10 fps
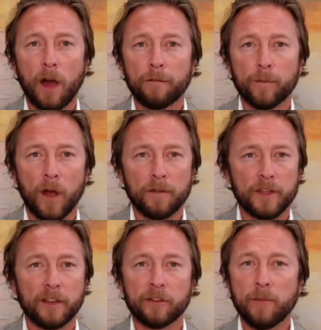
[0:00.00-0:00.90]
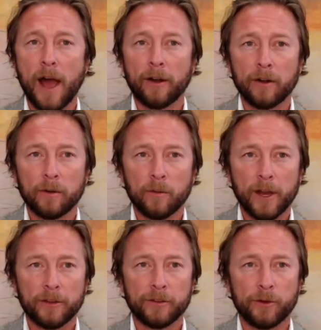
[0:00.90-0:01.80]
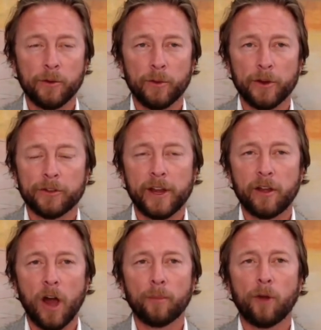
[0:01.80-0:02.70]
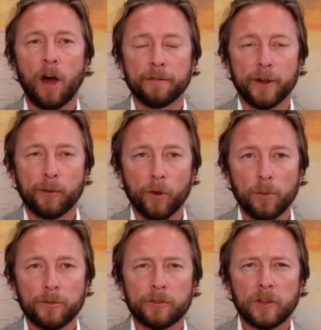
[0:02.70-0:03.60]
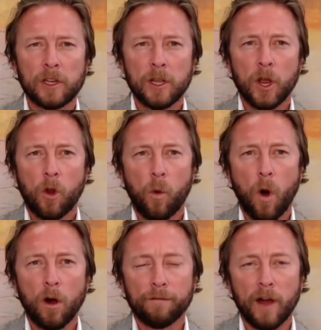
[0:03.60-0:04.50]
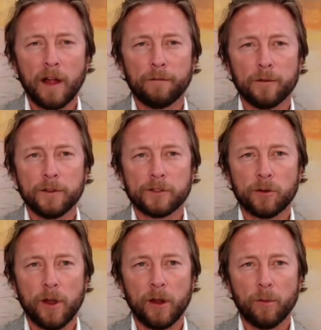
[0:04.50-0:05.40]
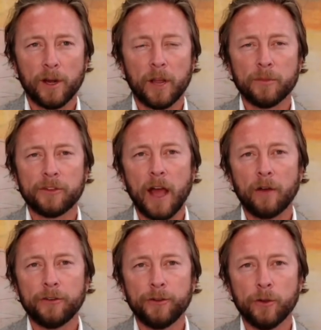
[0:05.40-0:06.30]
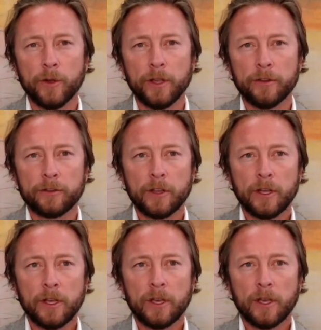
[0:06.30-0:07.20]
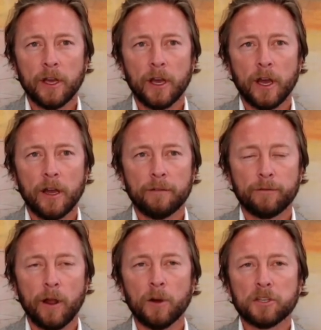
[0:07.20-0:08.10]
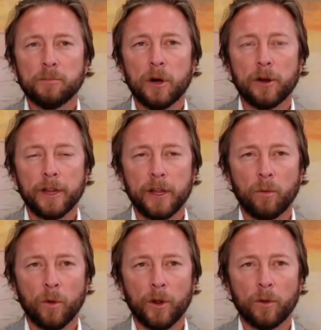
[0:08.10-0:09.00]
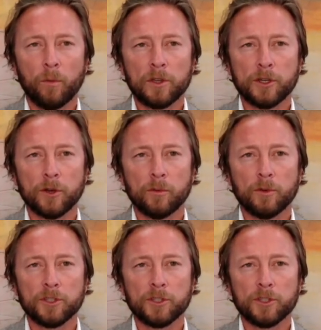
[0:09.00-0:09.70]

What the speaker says: or non-for-profit? That doesn't matter. Right. So we're seeing nonprofit groups qualify for this credit. What it comes down to is for eligibility, was your